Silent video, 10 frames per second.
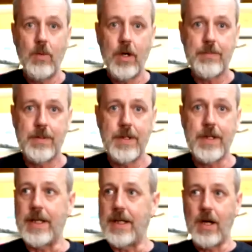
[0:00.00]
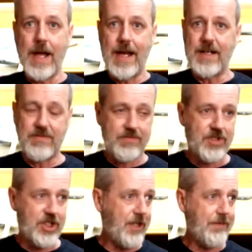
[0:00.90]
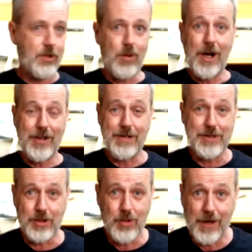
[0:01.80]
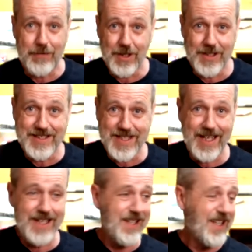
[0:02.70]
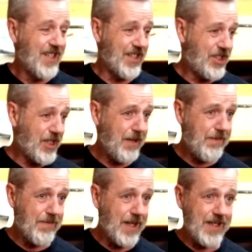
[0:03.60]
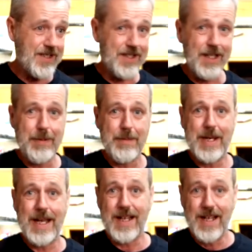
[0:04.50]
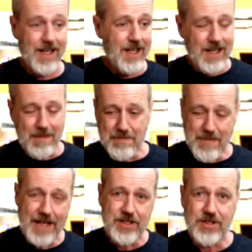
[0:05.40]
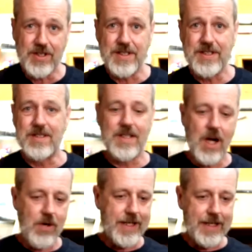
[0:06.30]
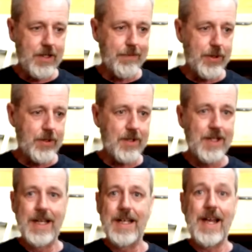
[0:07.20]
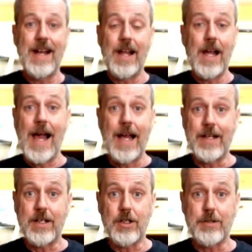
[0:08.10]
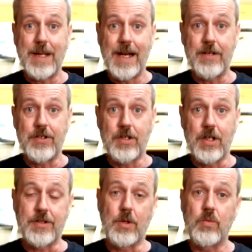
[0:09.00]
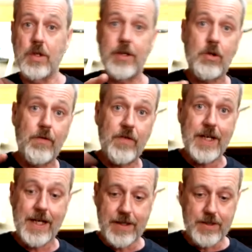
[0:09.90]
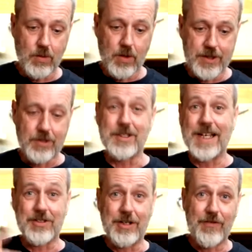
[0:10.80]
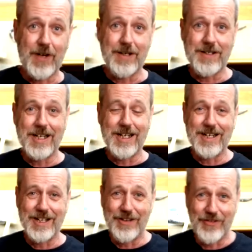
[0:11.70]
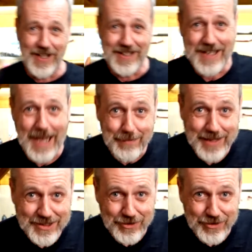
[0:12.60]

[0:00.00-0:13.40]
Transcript: worked brilliantly. I had a cheap, I think it was a $12 tent, a cheap bloody sleeping bag, a mattress, the whole kit and caboodle, and it only cost me $100. A really good video to watch. It was actually a fun camping